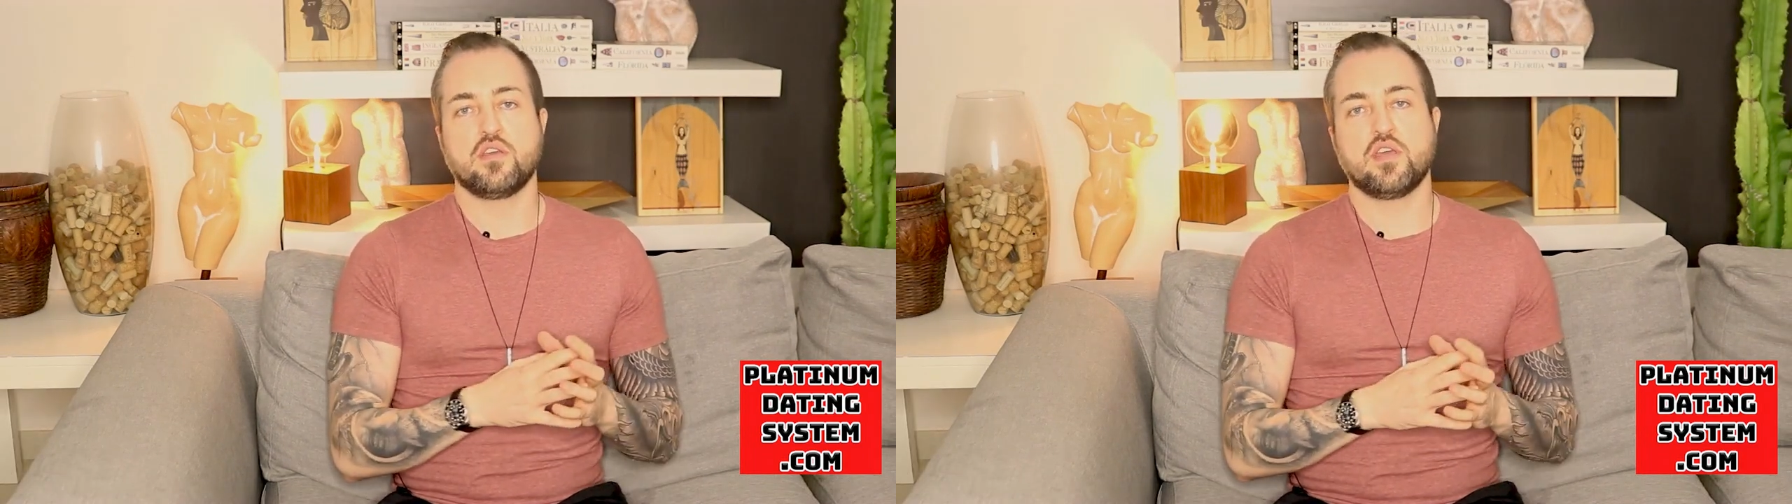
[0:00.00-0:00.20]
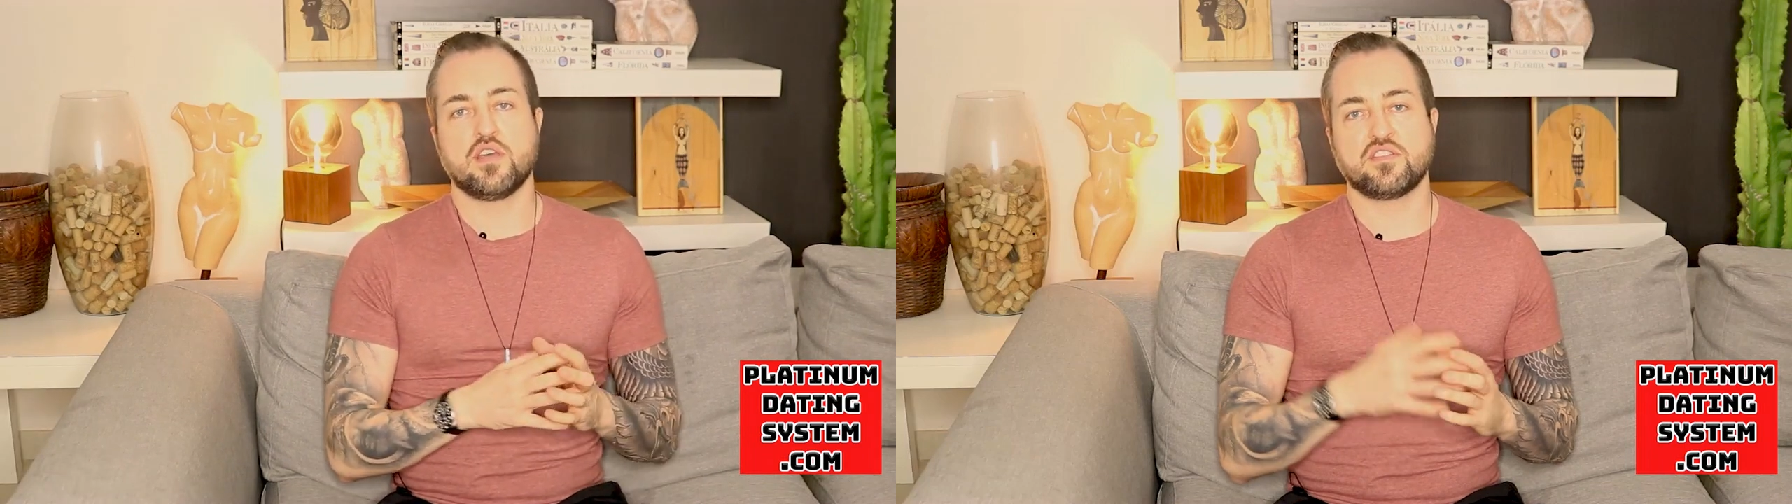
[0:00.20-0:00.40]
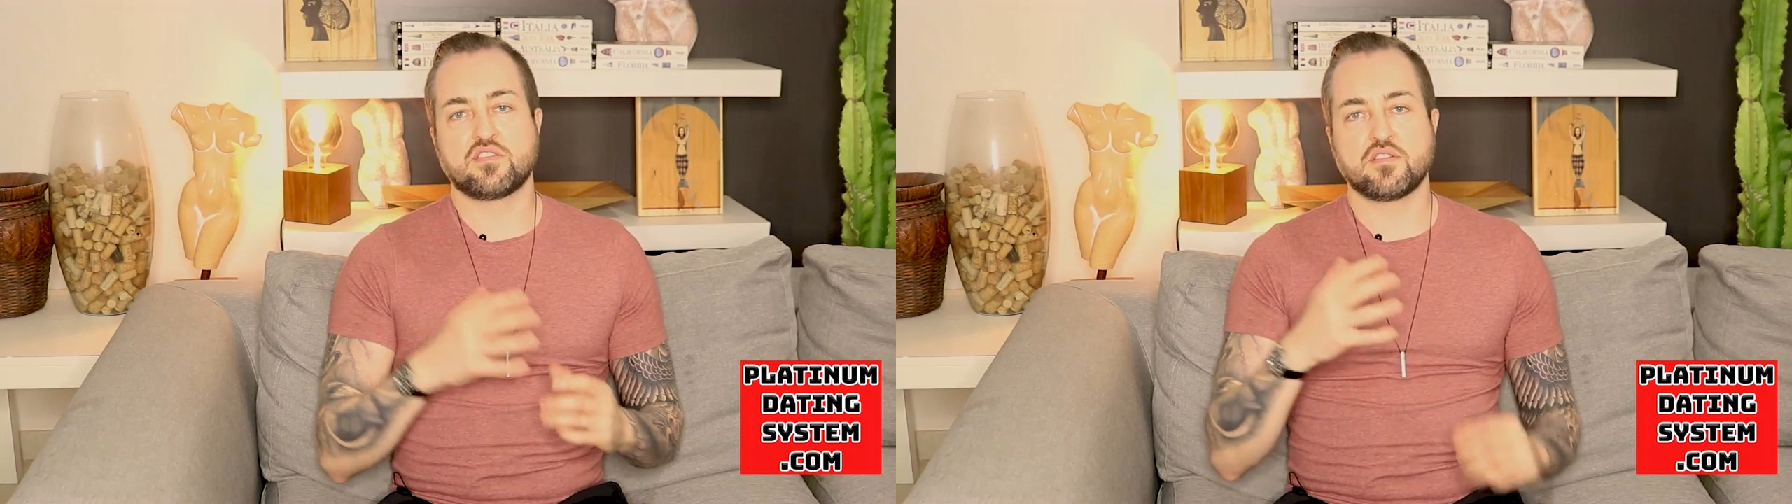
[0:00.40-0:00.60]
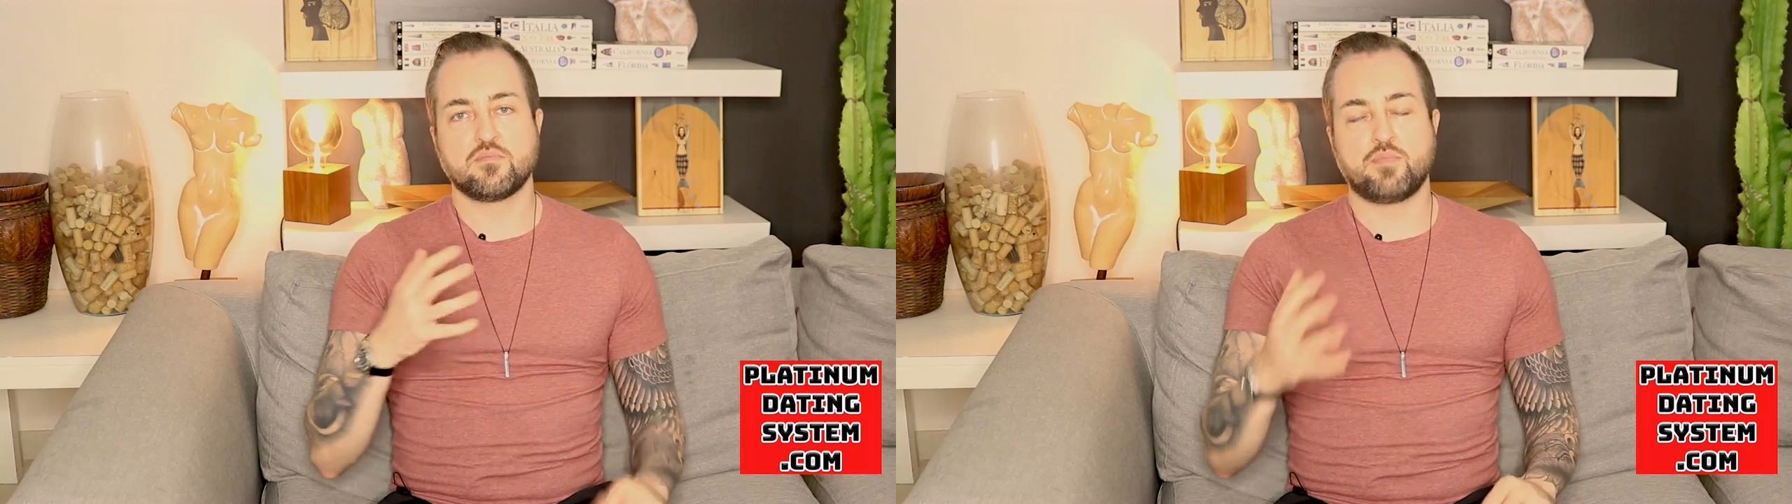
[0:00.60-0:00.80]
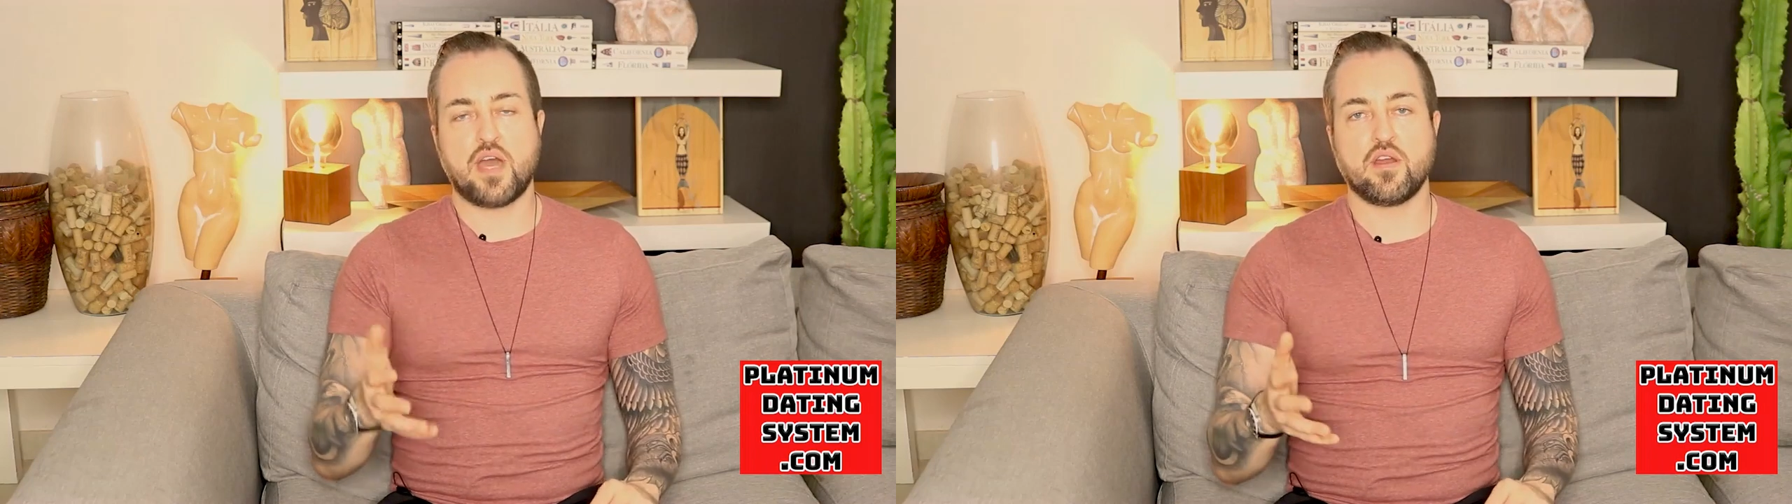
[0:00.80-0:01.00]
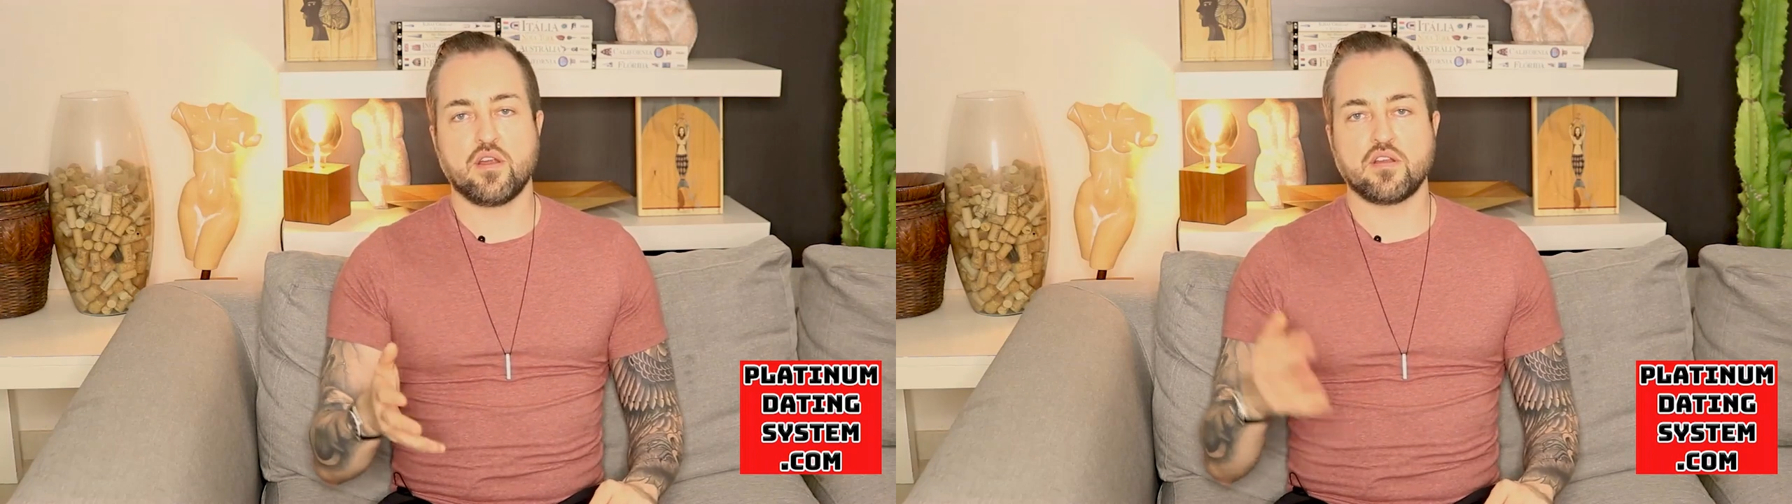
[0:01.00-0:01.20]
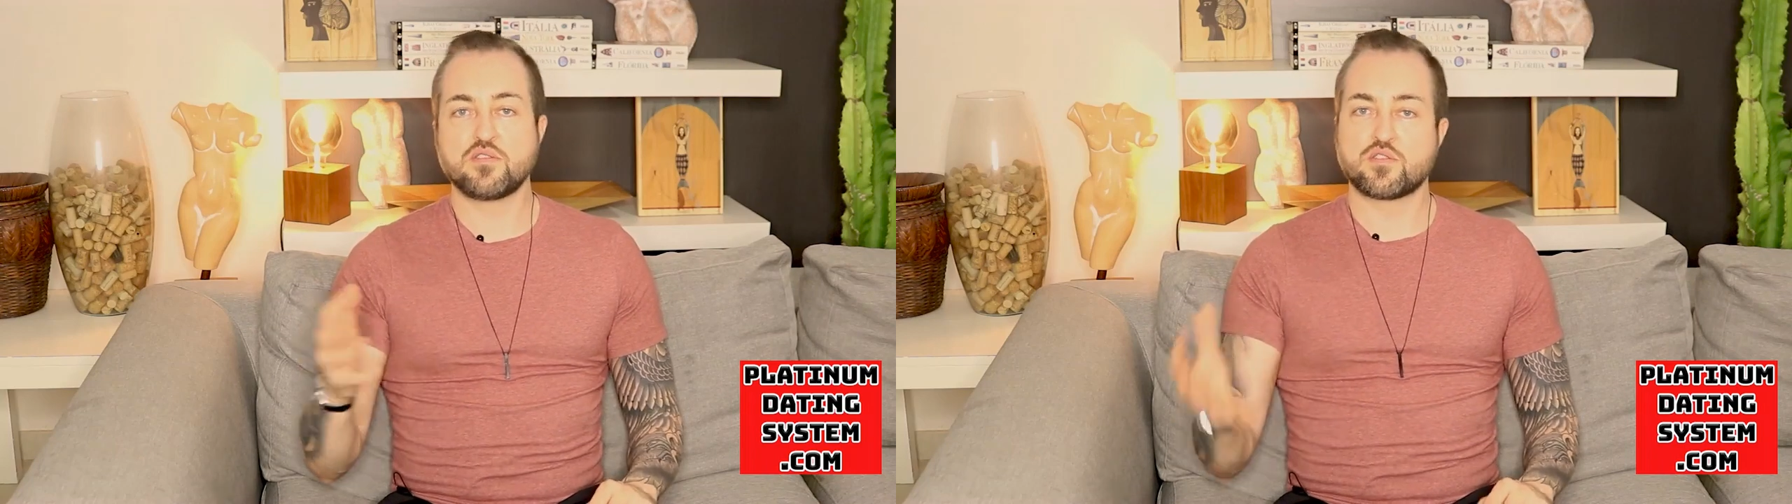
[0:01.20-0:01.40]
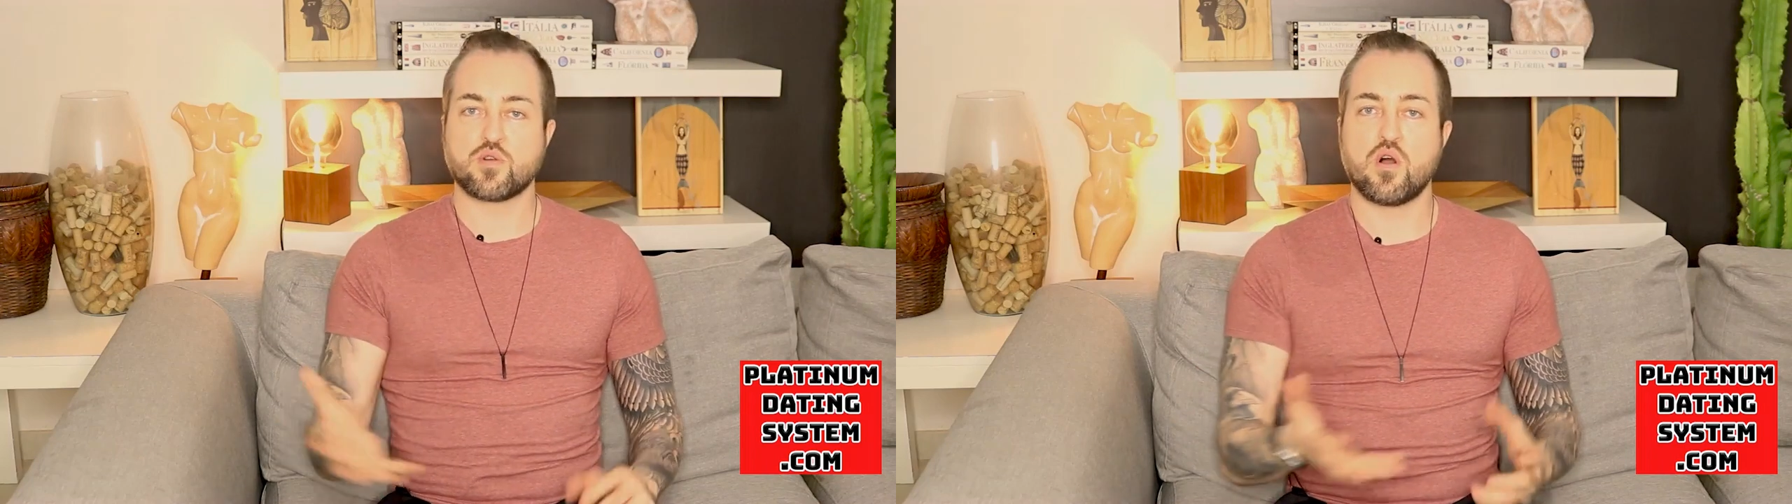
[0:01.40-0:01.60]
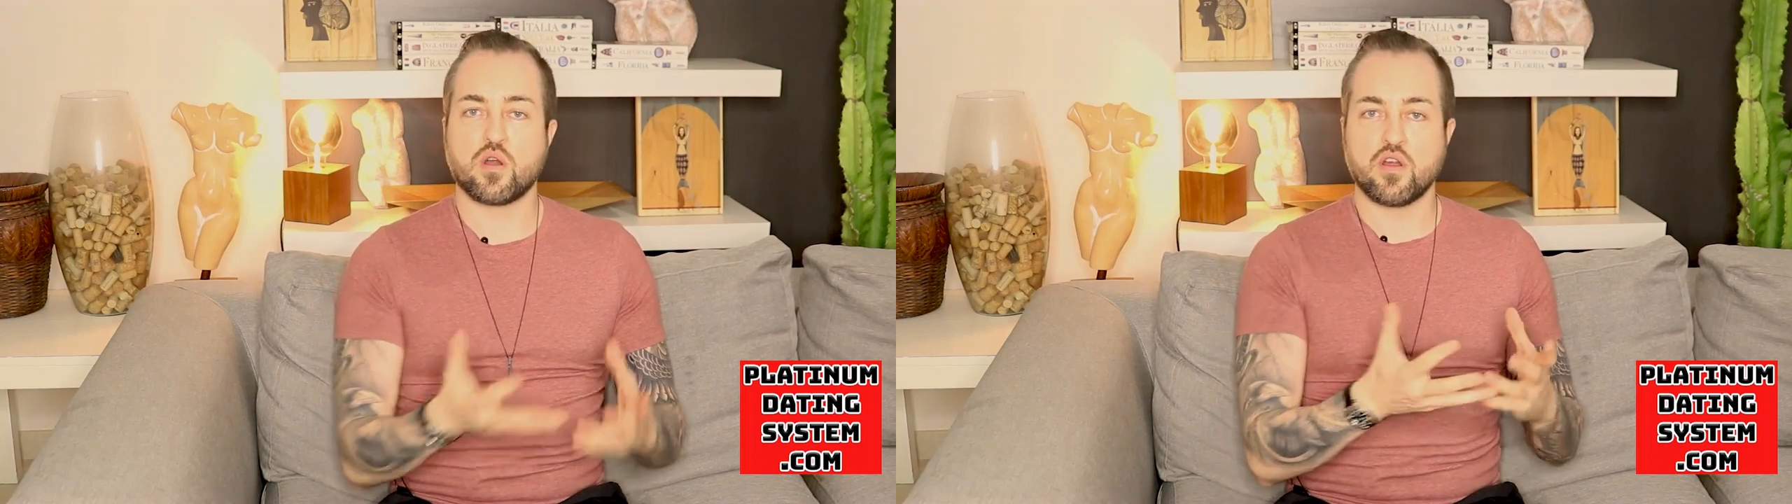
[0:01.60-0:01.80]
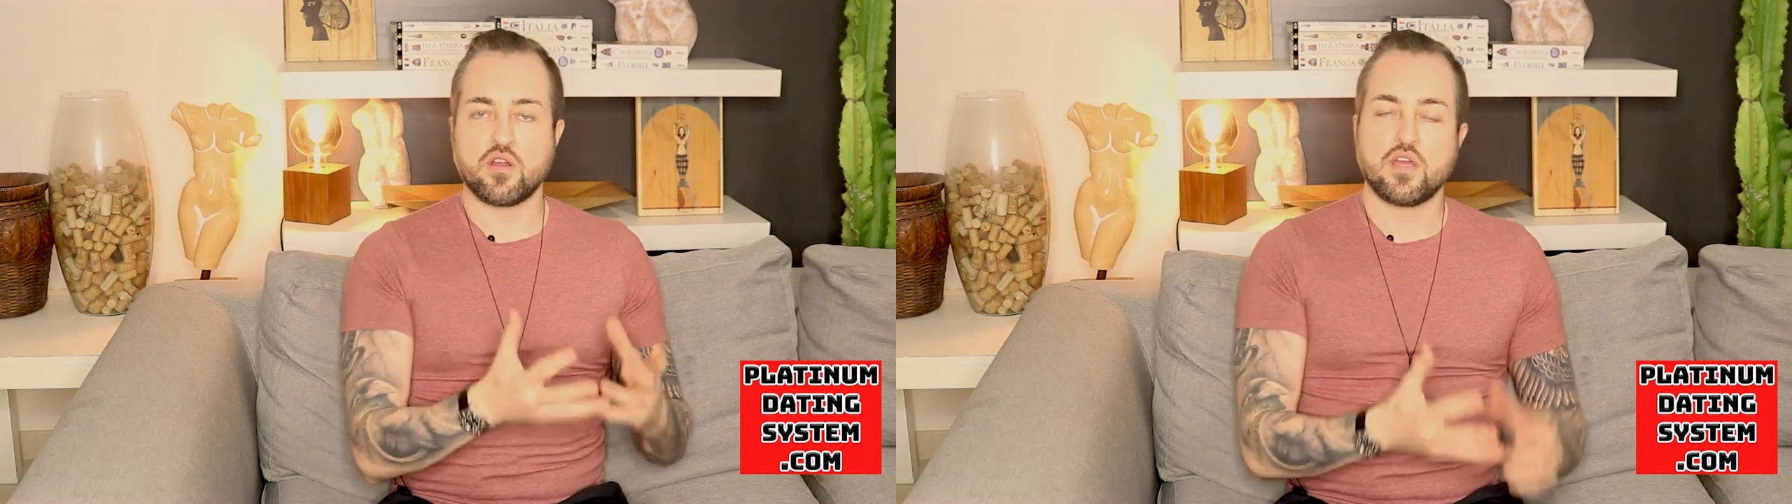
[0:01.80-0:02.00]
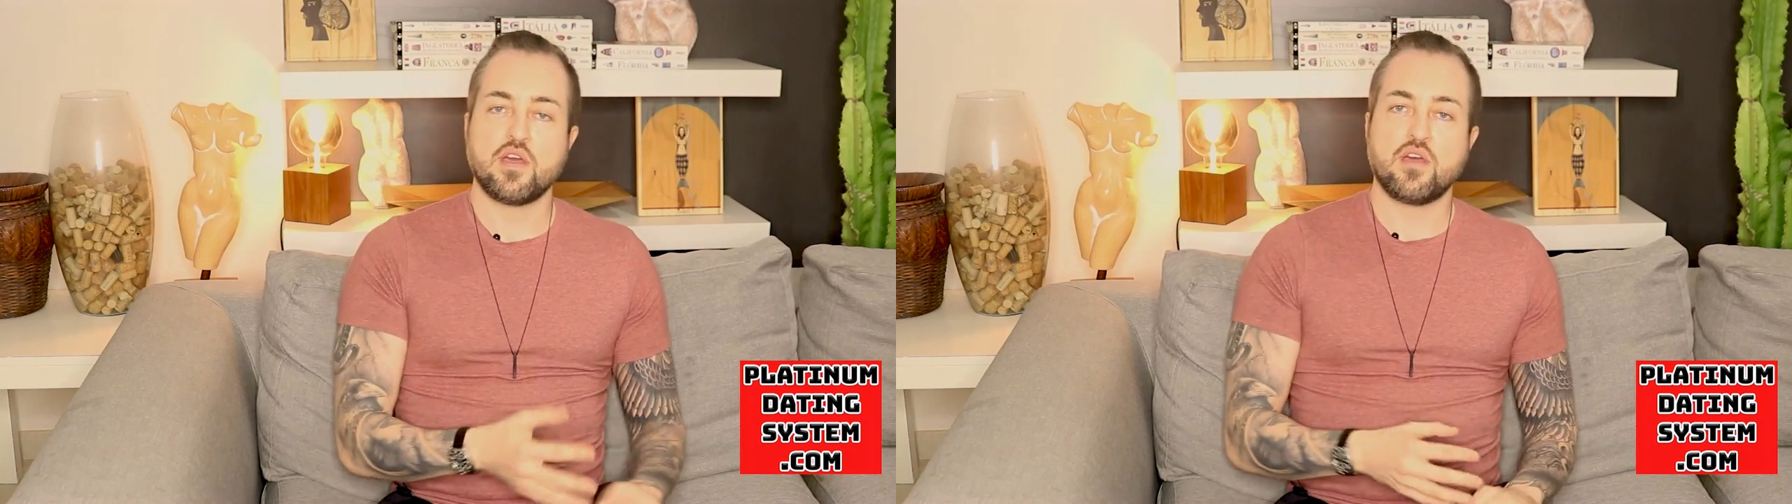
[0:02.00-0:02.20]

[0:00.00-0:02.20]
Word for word: is better and stronger